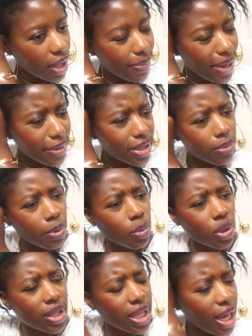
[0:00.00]
little bit
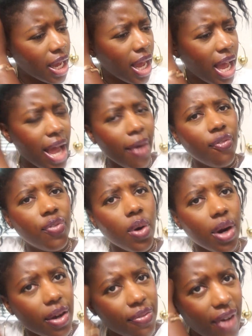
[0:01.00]
more than that,
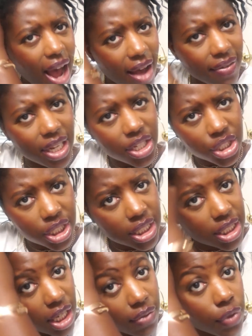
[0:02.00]
4 or 5
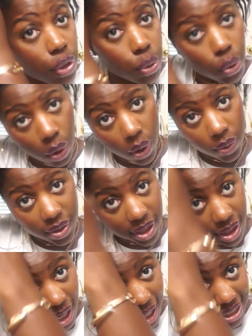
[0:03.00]
inches of new growth.
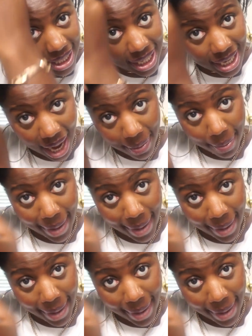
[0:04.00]
Like I said, I'm